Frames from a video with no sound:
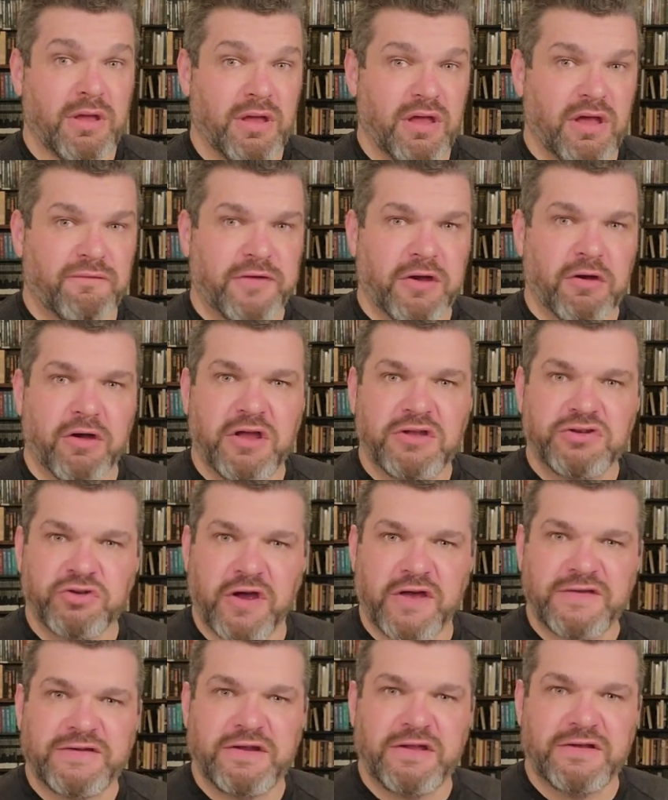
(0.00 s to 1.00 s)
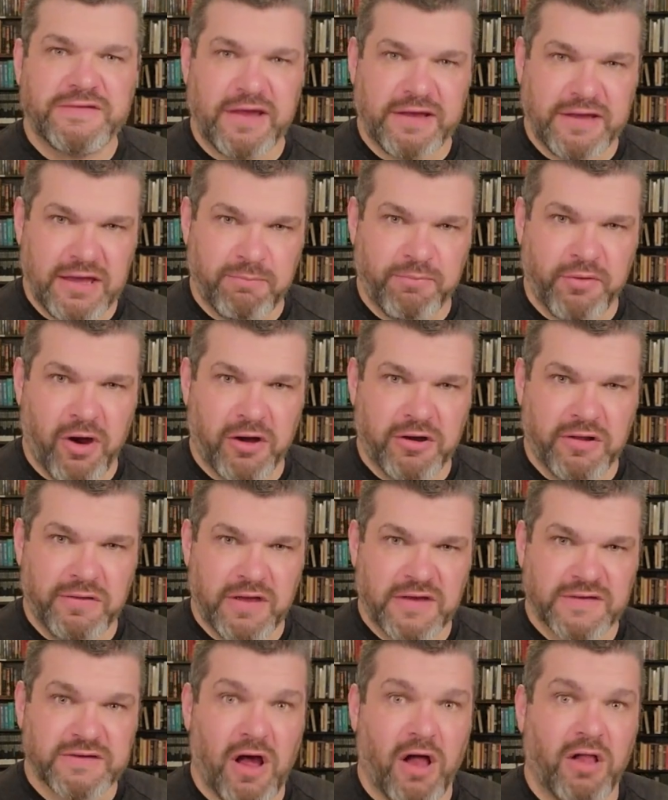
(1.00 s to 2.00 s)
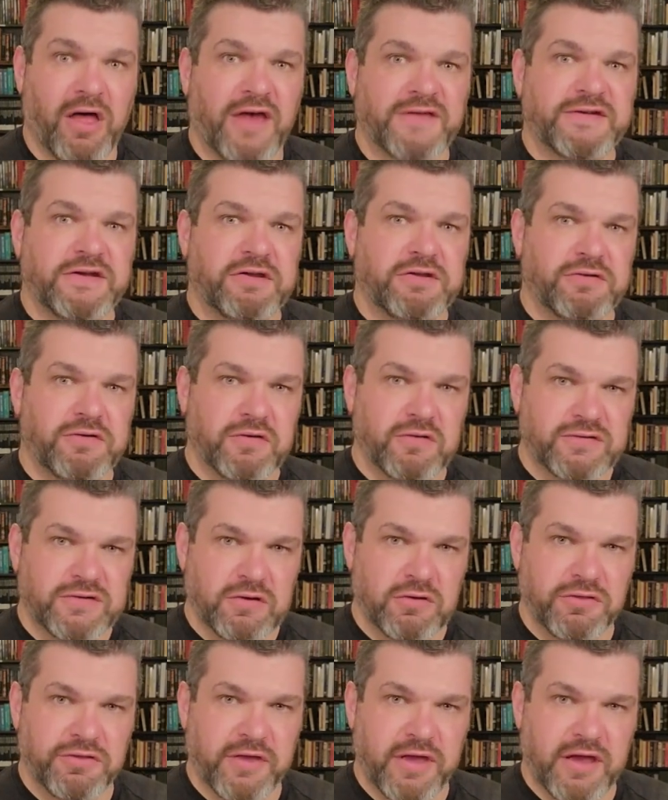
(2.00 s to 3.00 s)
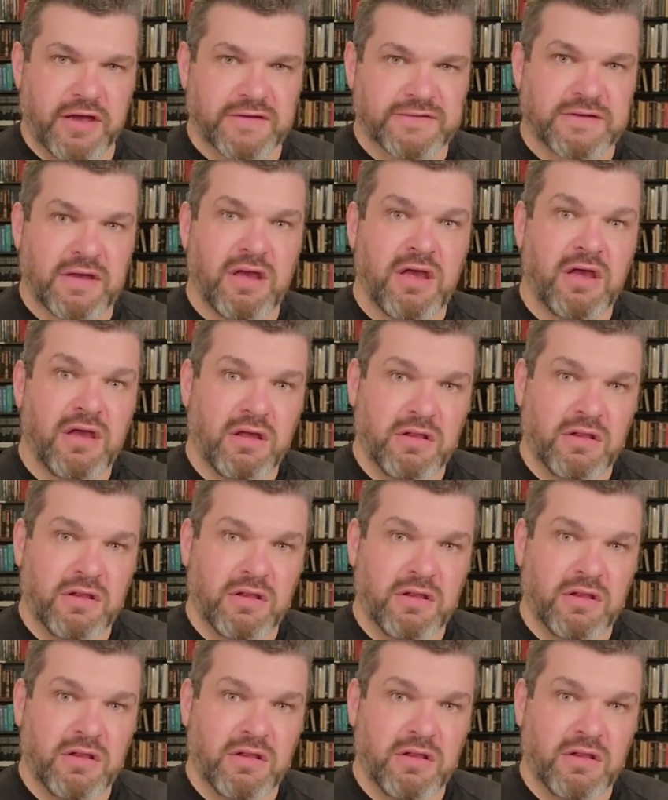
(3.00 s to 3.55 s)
If you're interested in taking part in this, I'll ask you to do two things.